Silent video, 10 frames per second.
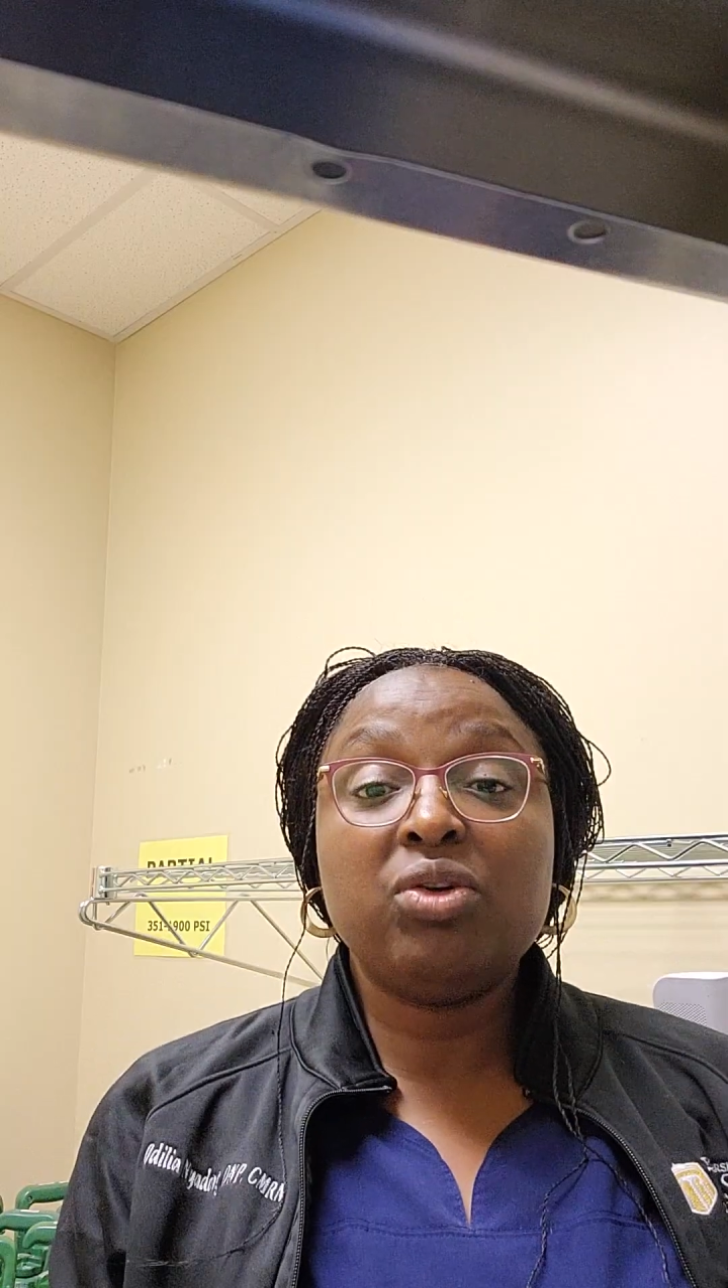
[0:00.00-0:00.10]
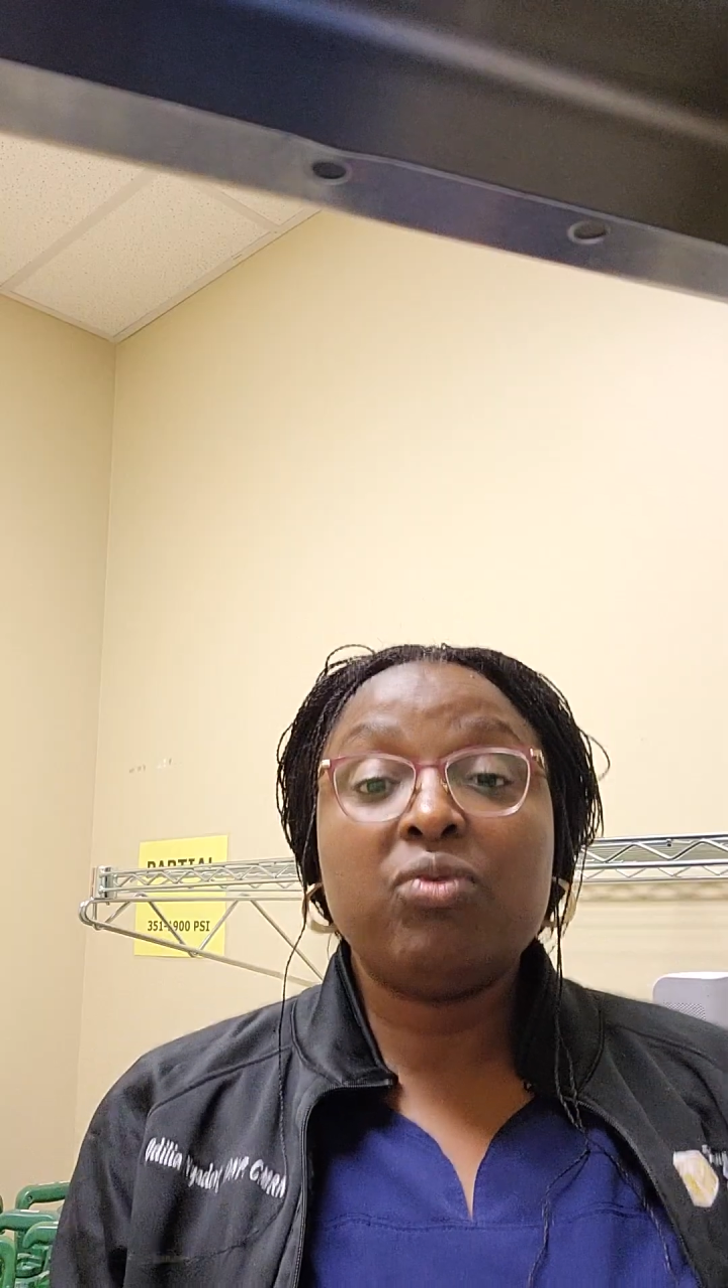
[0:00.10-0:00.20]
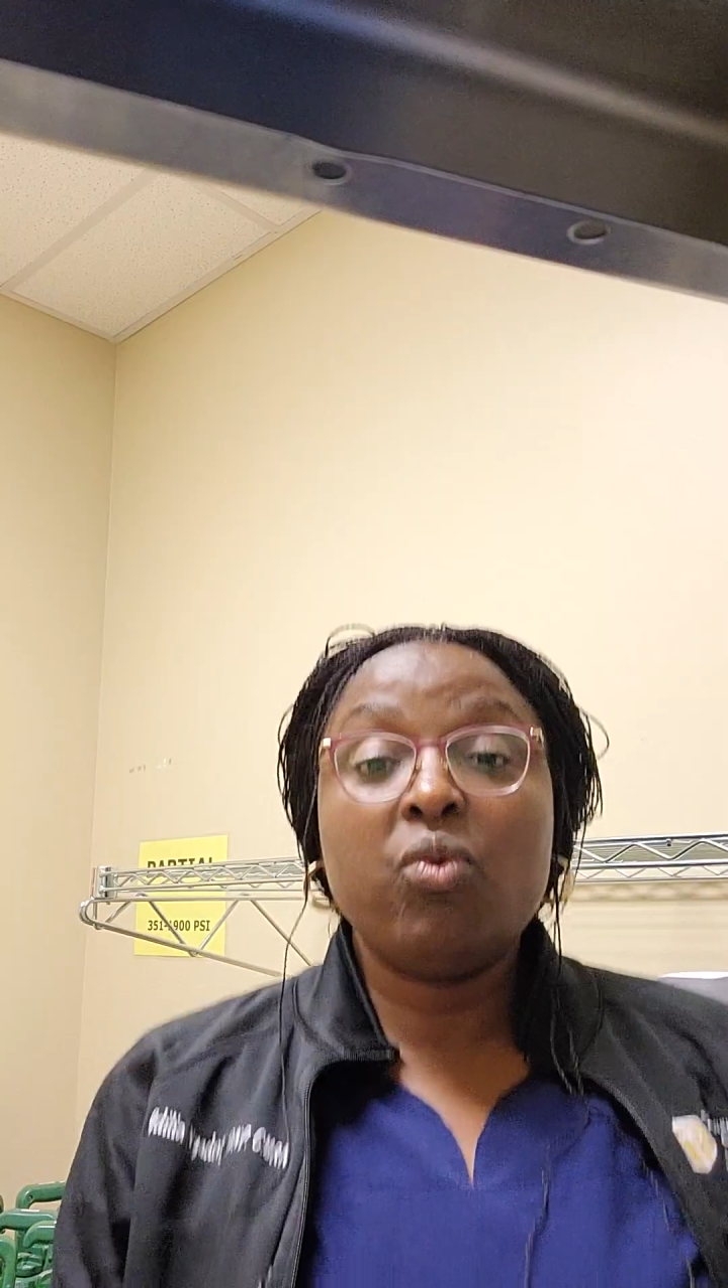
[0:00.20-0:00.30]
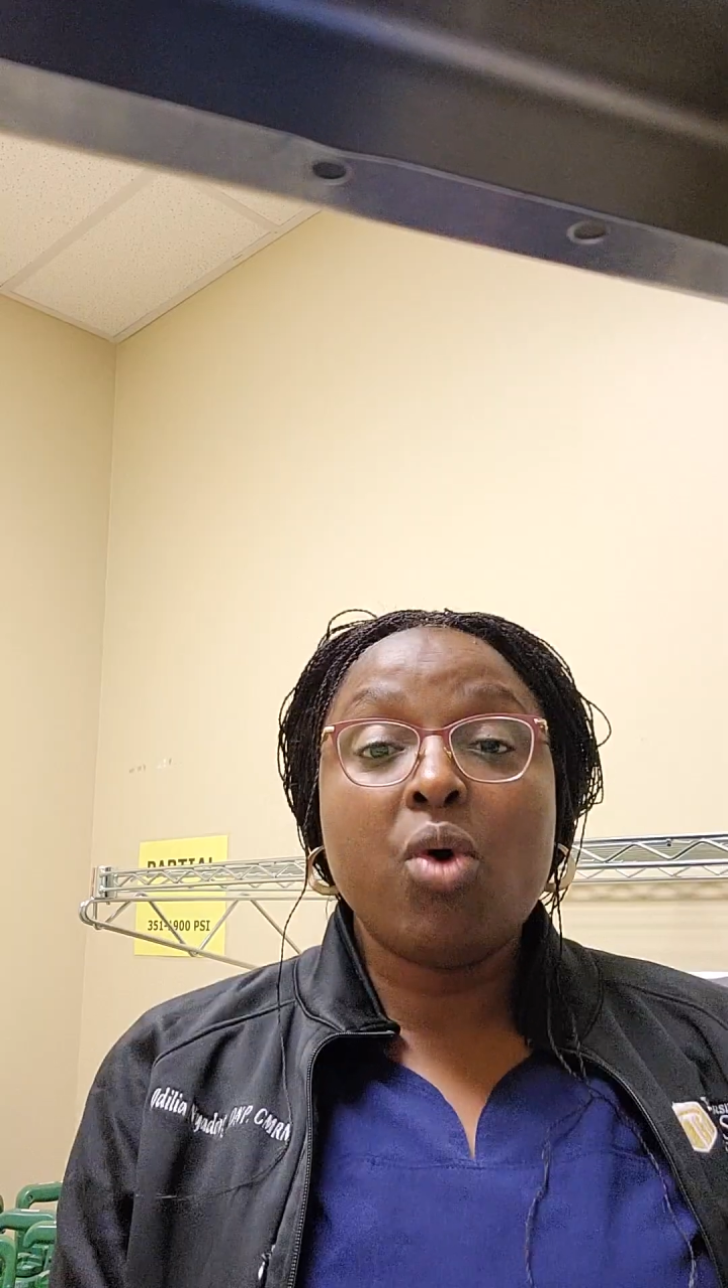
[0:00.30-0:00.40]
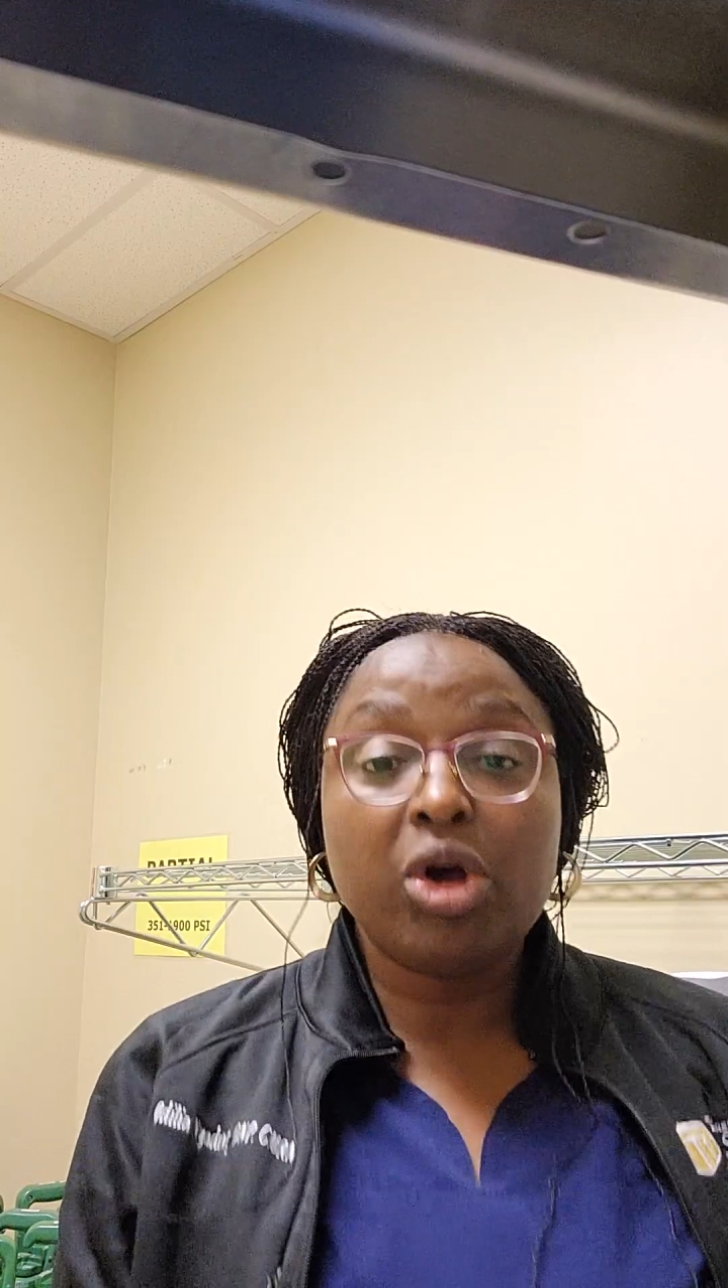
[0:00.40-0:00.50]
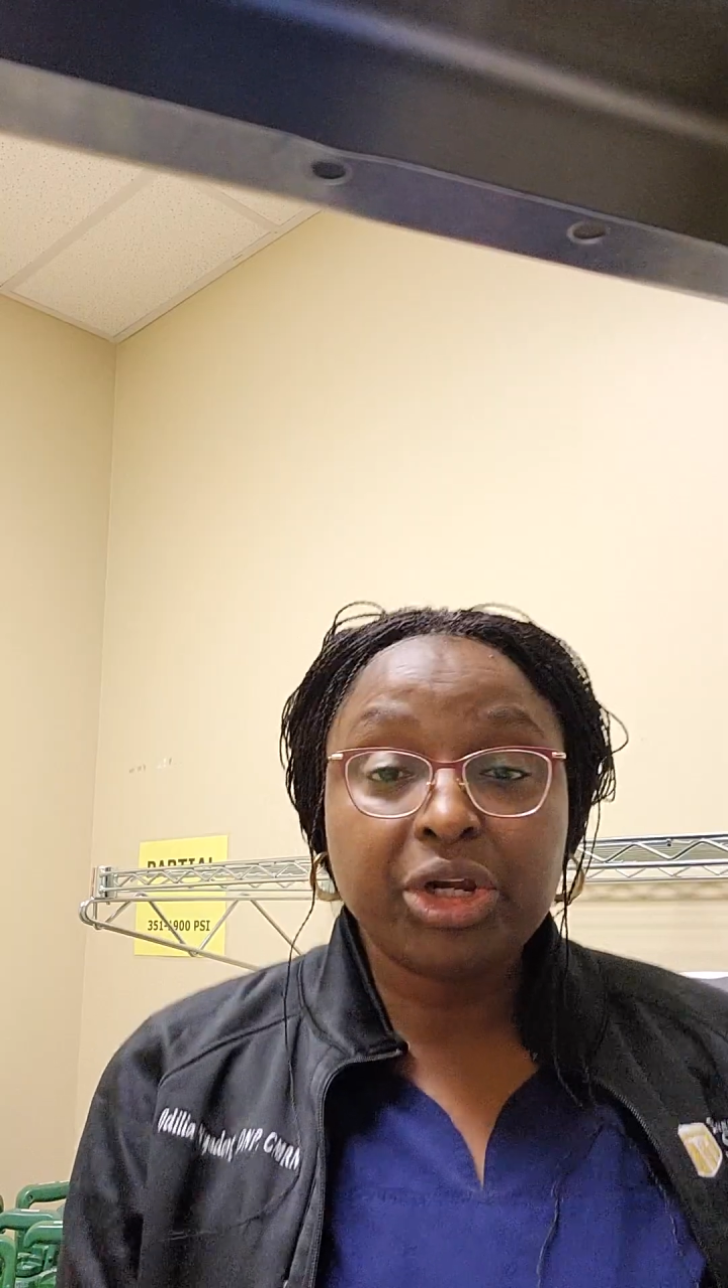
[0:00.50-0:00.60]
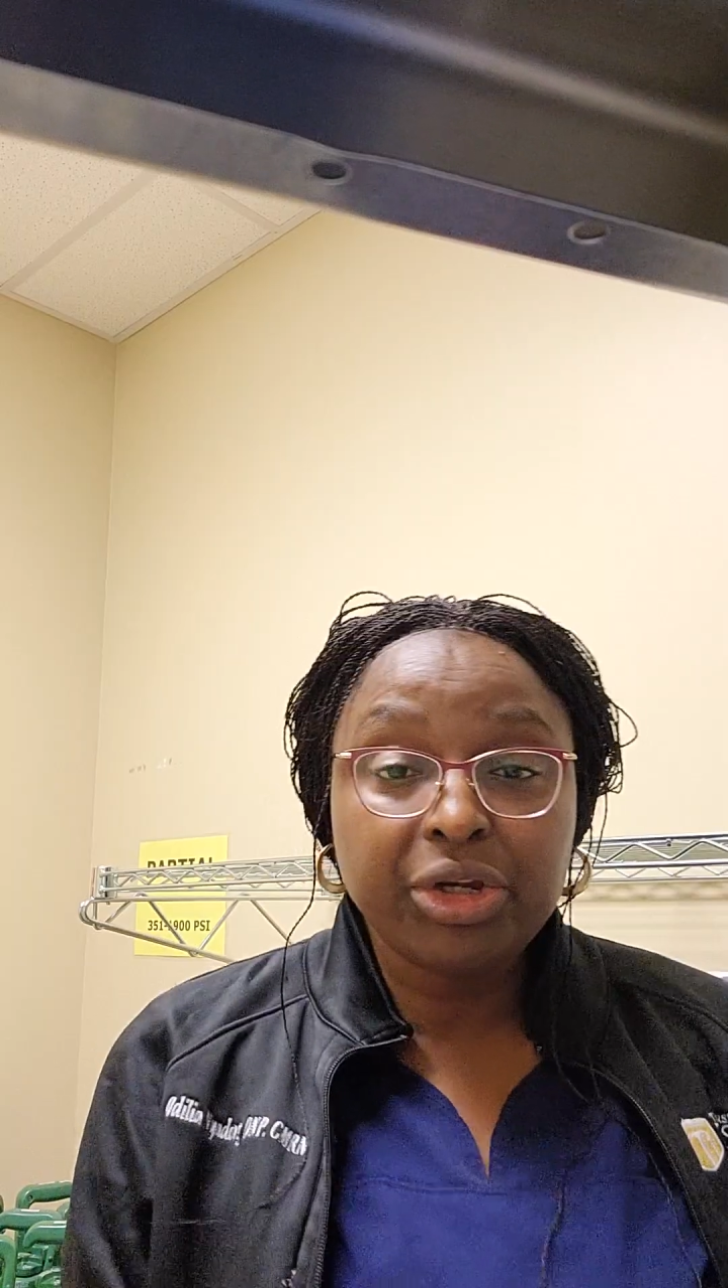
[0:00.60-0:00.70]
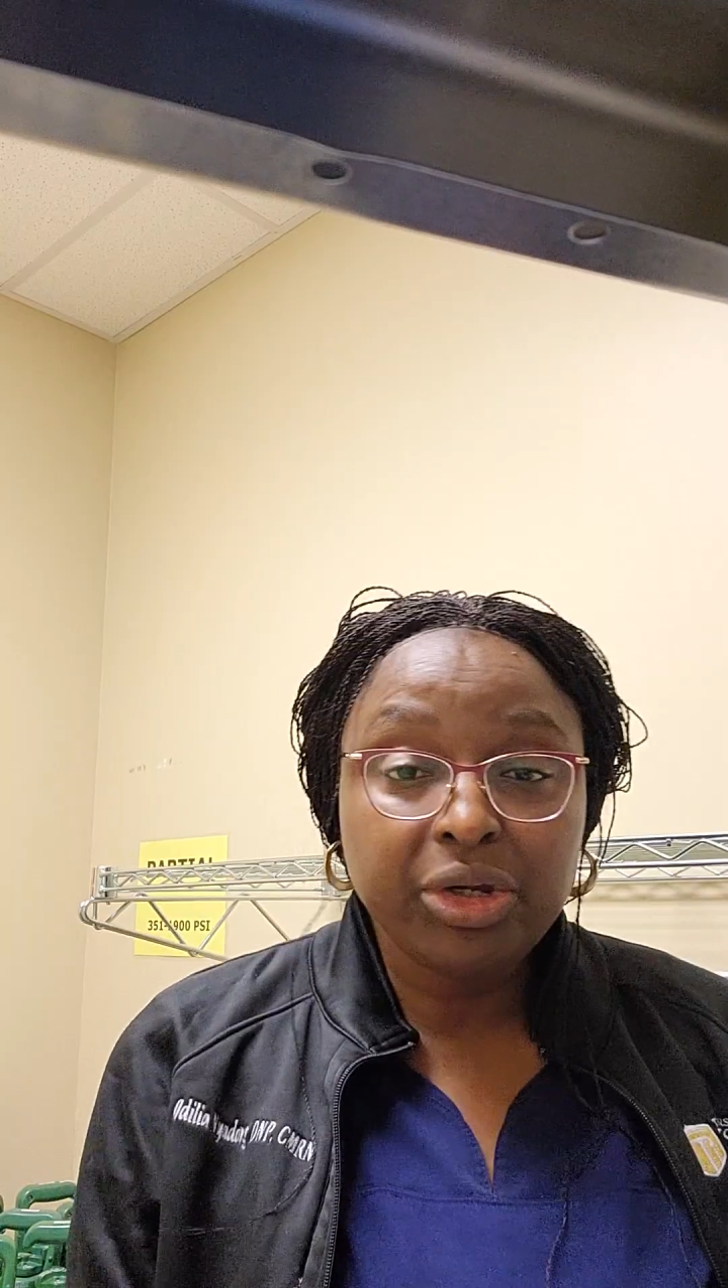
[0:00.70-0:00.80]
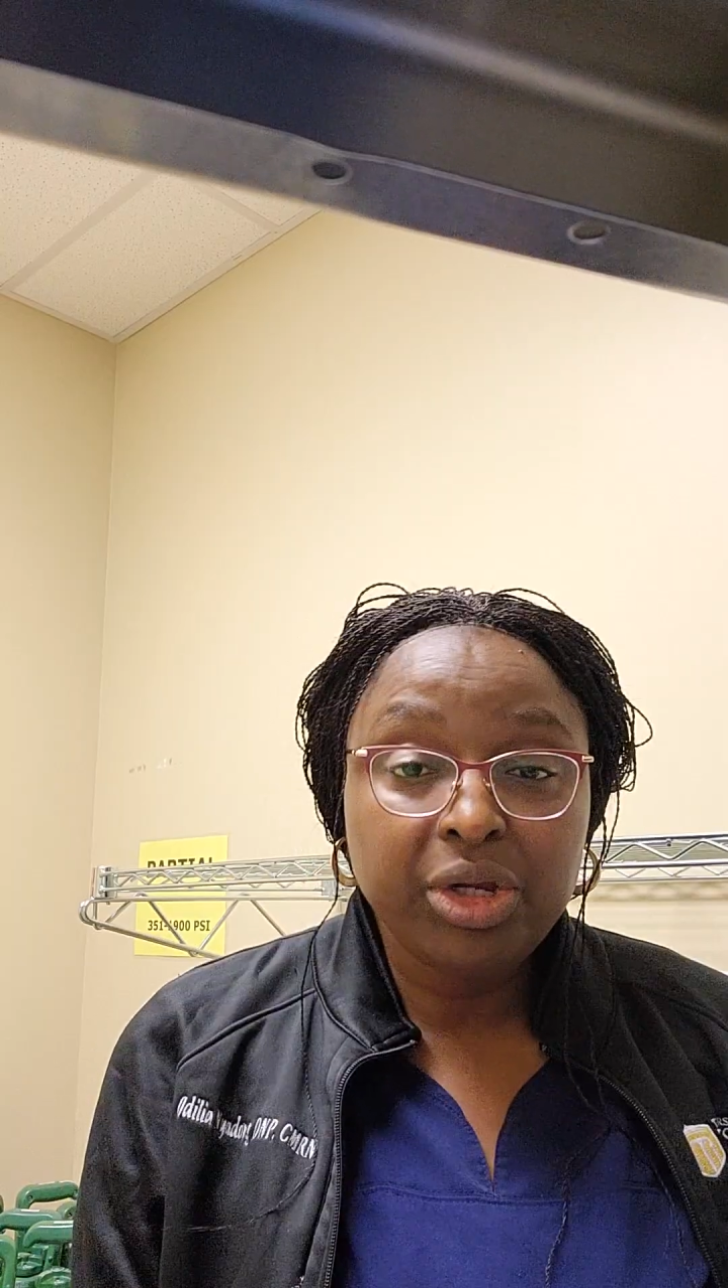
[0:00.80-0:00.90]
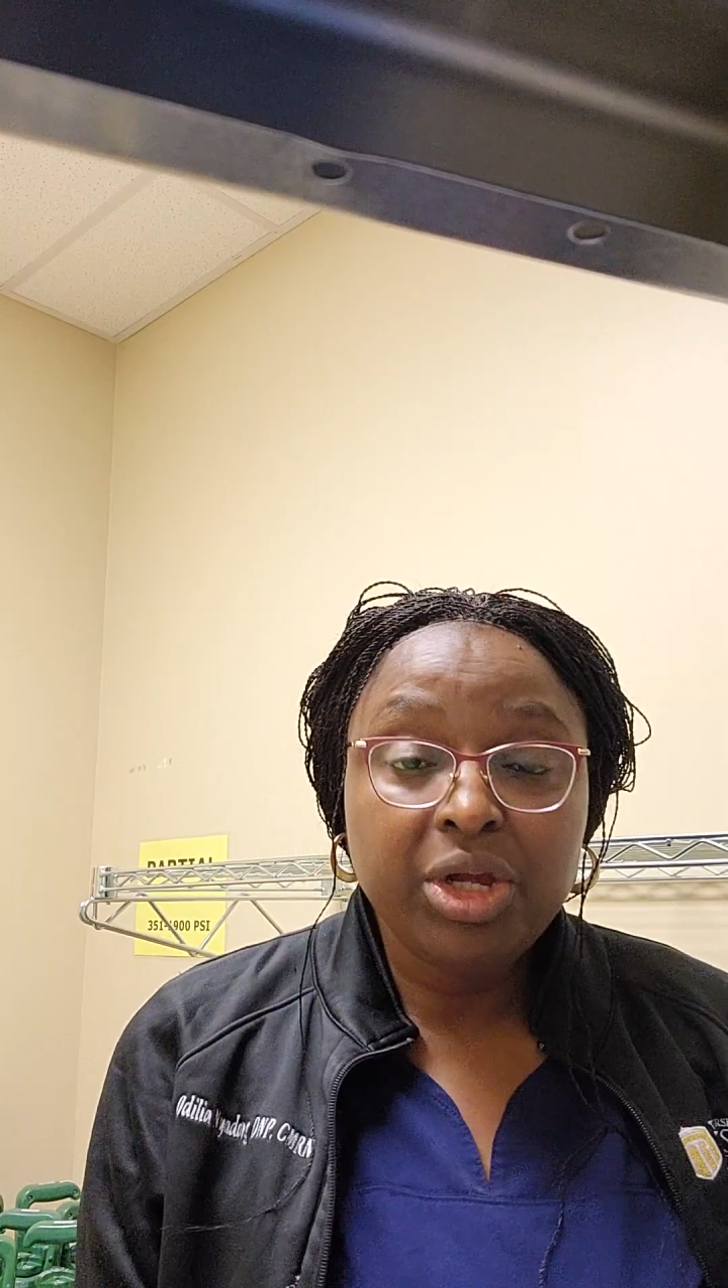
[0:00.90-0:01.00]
of water,